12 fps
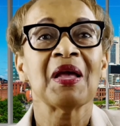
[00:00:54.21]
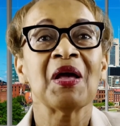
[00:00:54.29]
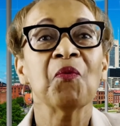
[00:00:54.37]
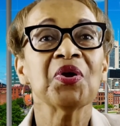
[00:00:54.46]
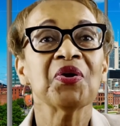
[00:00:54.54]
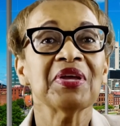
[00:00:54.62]

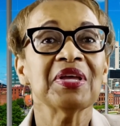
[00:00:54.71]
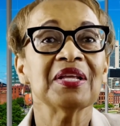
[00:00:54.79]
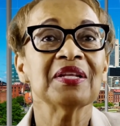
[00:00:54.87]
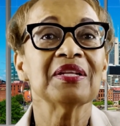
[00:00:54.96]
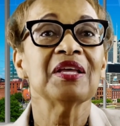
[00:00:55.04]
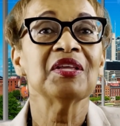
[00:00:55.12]
We're
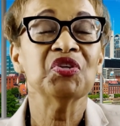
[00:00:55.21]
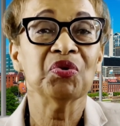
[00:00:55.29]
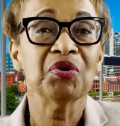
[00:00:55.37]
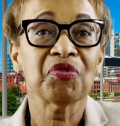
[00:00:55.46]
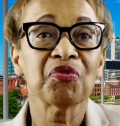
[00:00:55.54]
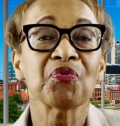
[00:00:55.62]
in
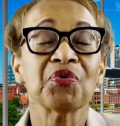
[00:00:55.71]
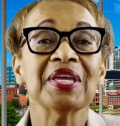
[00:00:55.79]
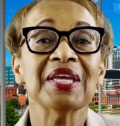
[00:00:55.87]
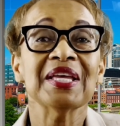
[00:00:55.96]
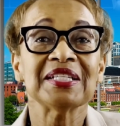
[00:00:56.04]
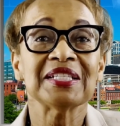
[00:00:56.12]
Unit
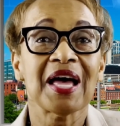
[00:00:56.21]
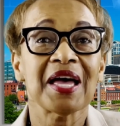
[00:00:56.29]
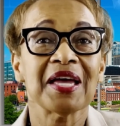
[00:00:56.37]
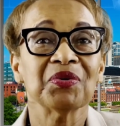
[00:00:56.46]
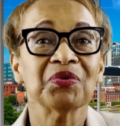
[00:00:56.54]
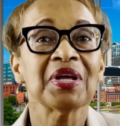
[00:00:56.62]
3
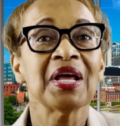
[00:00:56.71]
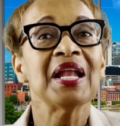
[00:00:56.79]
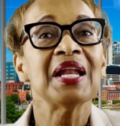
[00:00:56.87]
entitled